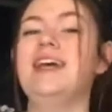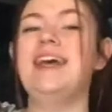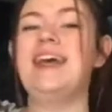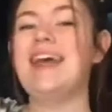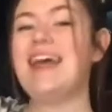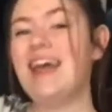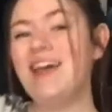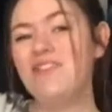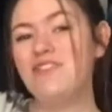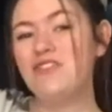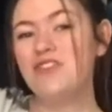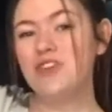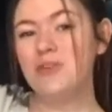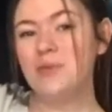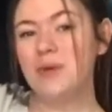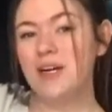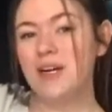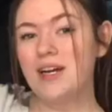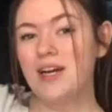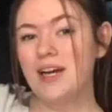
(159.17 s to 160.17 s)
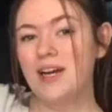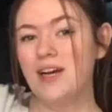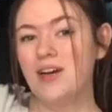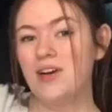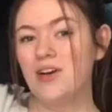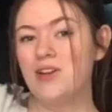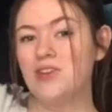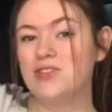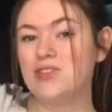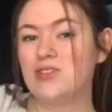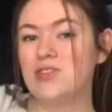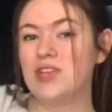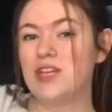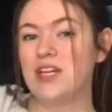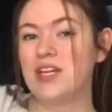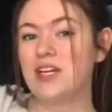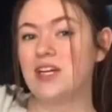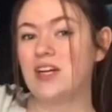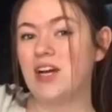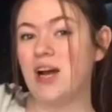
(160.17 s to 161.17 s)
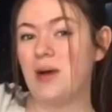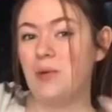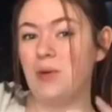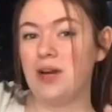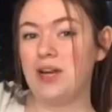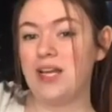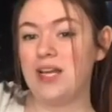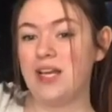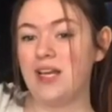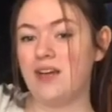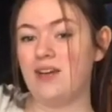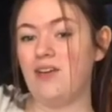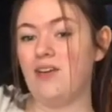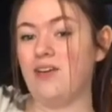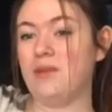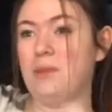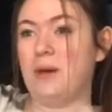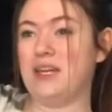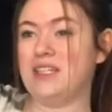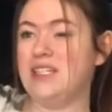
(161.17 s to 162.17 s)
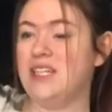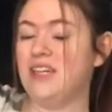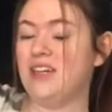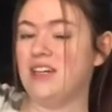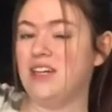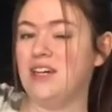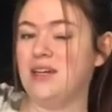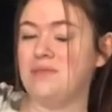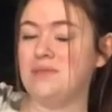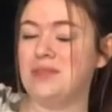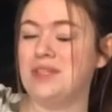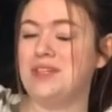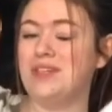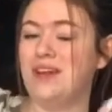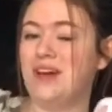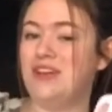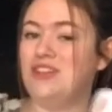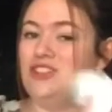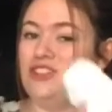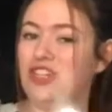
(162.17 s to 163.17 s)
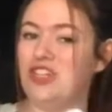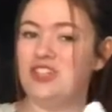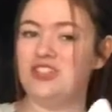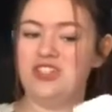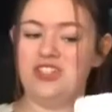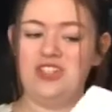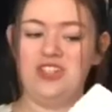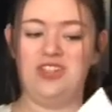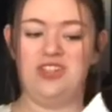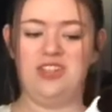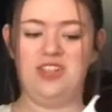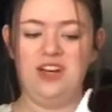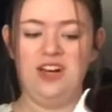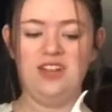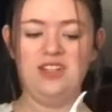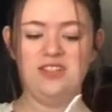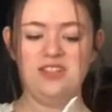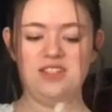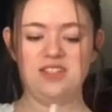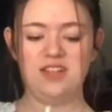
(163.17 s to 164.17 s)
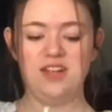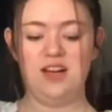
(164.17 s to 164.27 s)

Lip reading: everywhere I go, so I want to get all the bacteria up and not just the dust,